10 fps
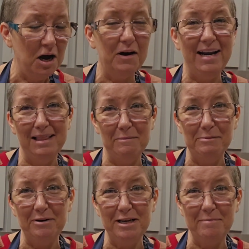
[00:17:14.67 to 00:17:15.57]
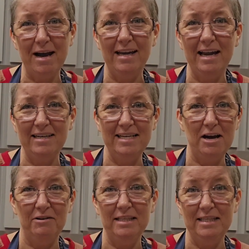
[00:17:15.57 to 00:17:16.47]
All right, let me bring you back
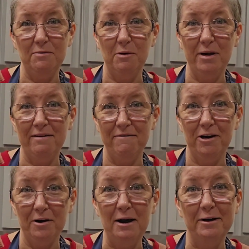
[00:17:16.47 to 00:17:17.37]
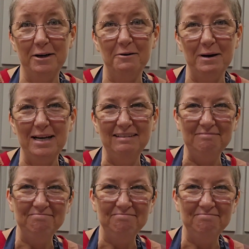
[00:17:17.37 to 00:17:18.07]
down and see what we can figure out here, okay?